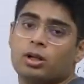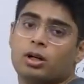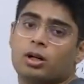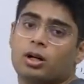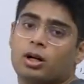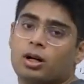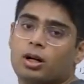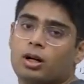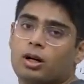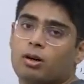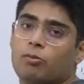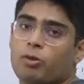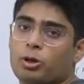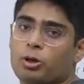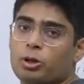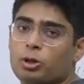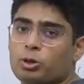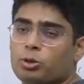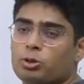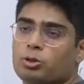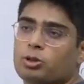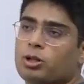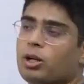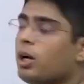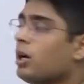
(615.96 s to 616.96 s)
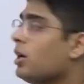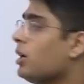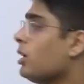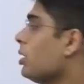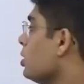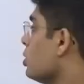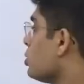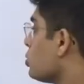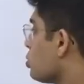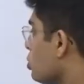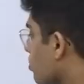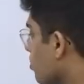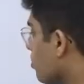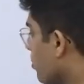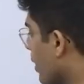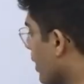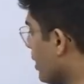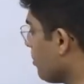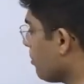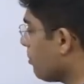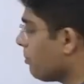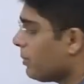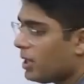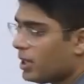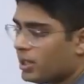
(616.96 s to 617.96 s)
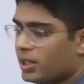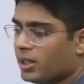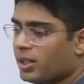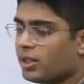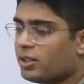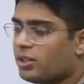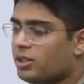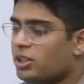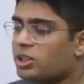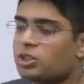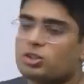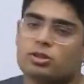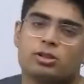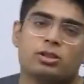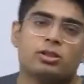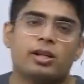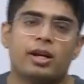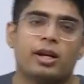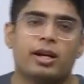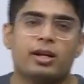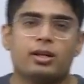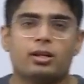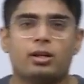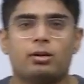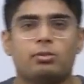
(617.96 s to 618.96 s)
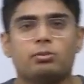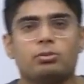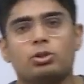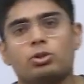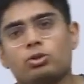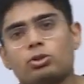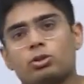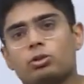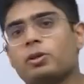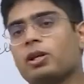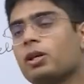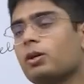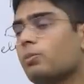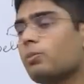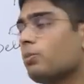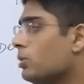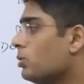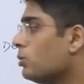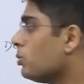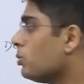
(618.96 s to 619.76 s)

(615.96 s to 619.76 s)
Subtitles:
Vadodara. So by making a regional diagram, you will be able